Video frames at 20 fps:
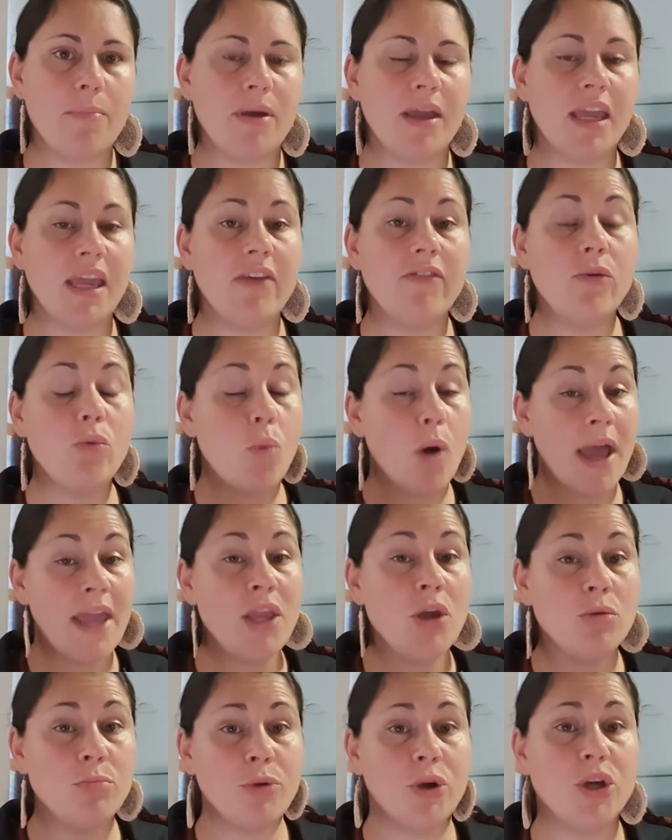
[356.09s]
and give away
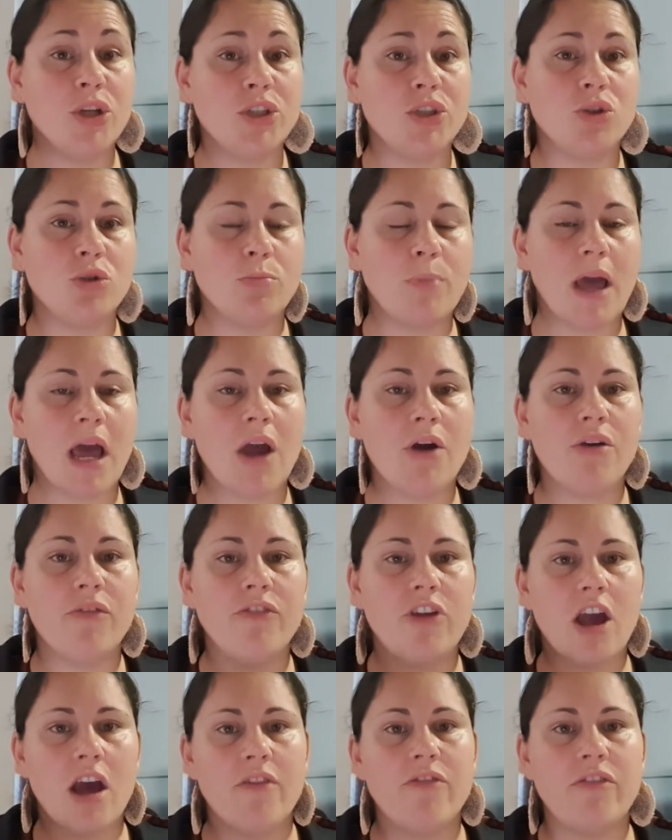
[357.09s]
your personal power if
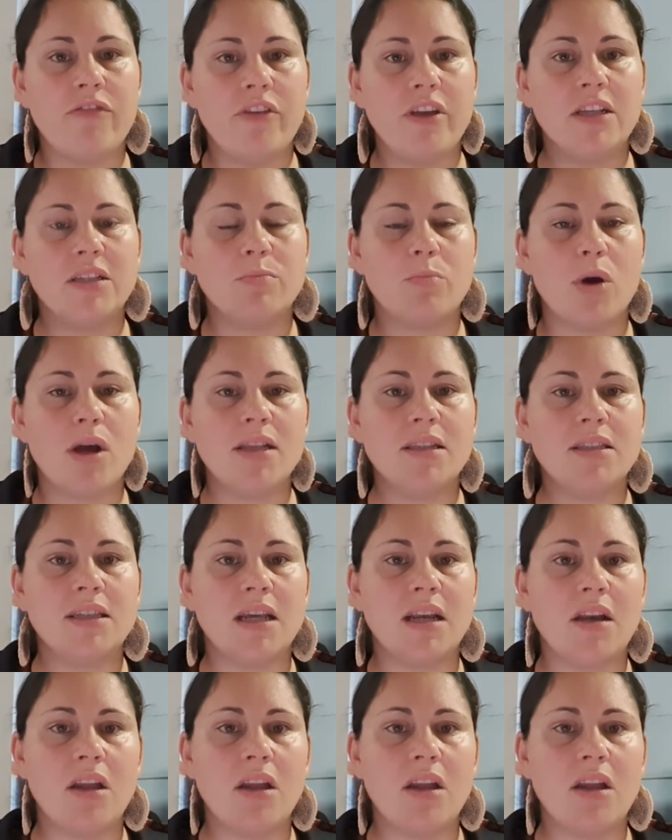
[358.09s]
you have a fixed mindset.